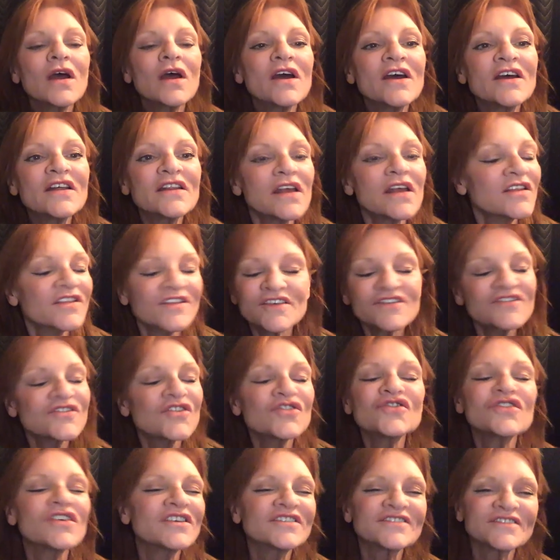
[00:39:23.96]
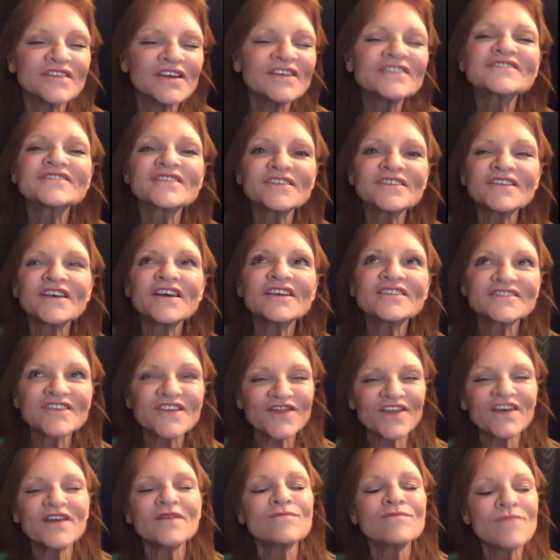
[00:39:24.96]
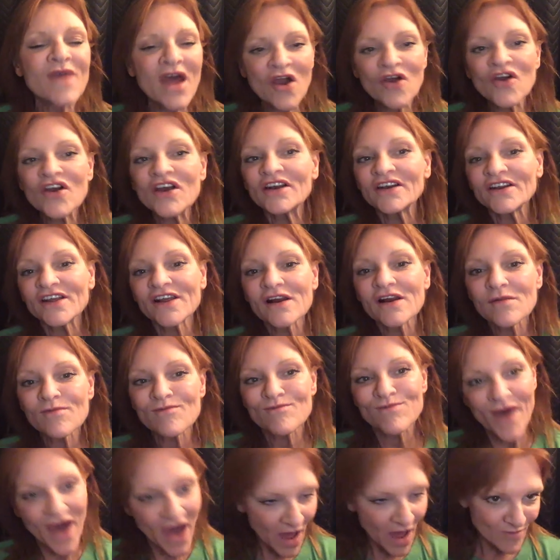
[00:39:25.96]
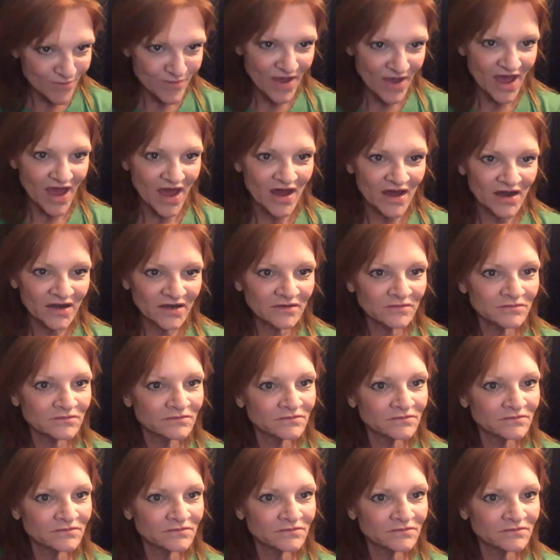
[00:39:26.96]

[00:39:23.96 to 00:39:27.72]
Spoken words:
It's a Merry Little Batman.